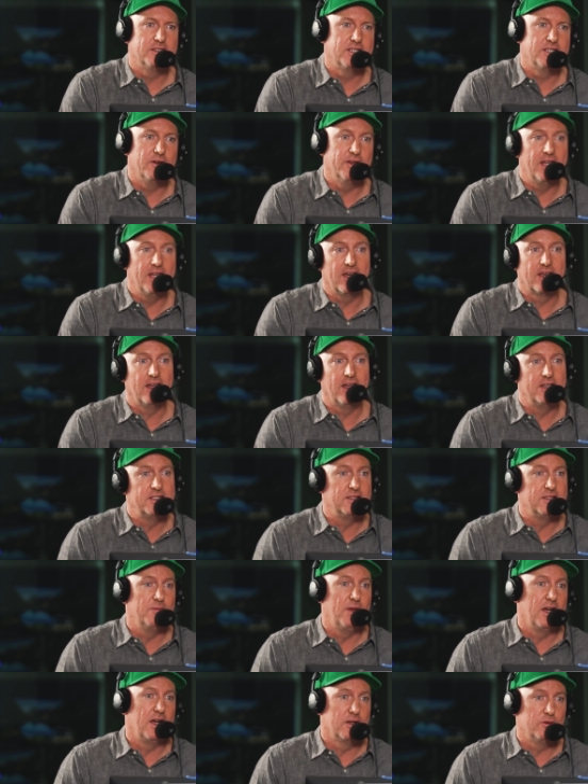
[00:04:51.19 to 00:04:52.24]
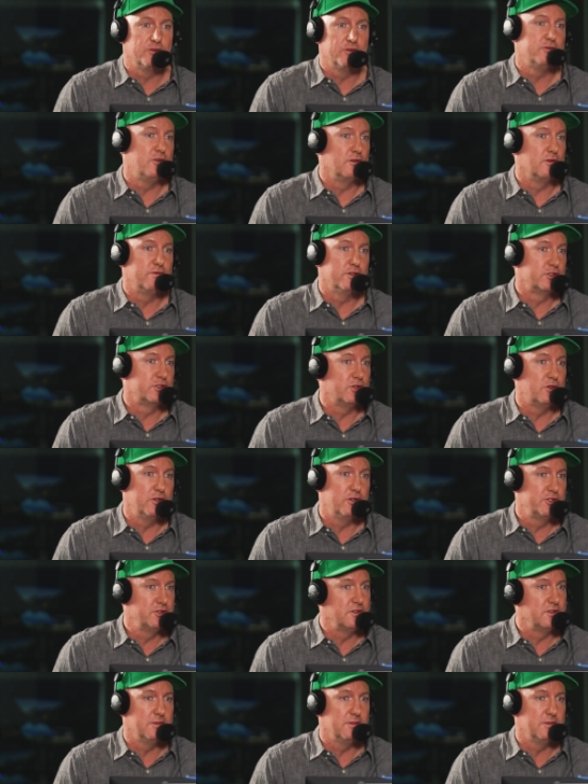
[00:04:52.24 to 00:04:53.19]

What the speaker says: So in that case, the market was wrong for sure. It shouldn't